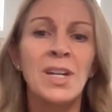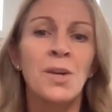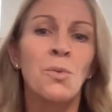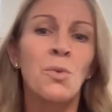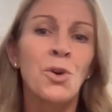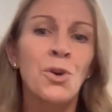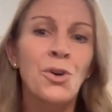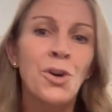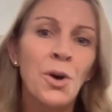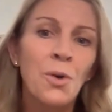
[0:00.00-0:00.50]
it
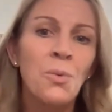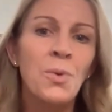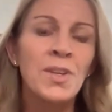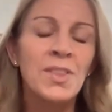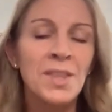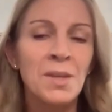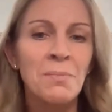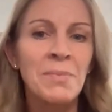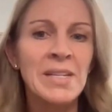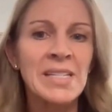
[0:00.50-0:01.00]
will go
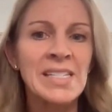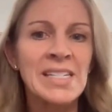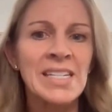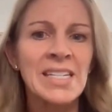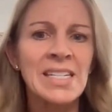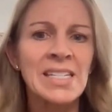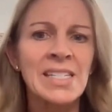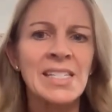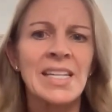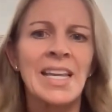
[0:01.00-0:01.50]
with the
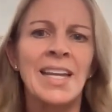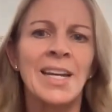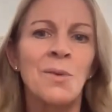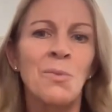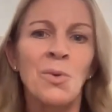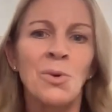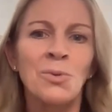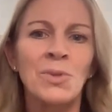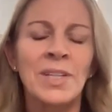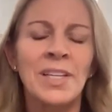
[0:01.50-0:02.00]
business and it
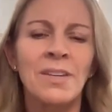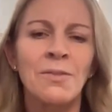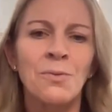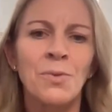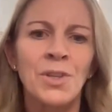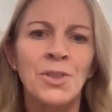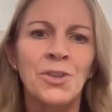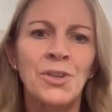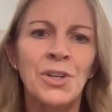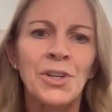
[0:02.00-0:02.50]
won't leave
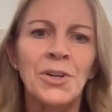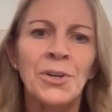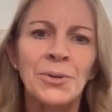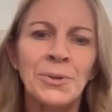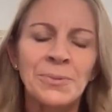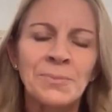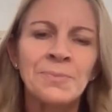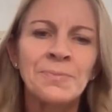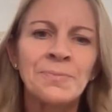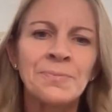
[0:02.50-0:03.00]
with
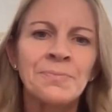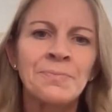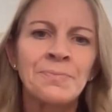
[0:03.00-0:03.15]
you.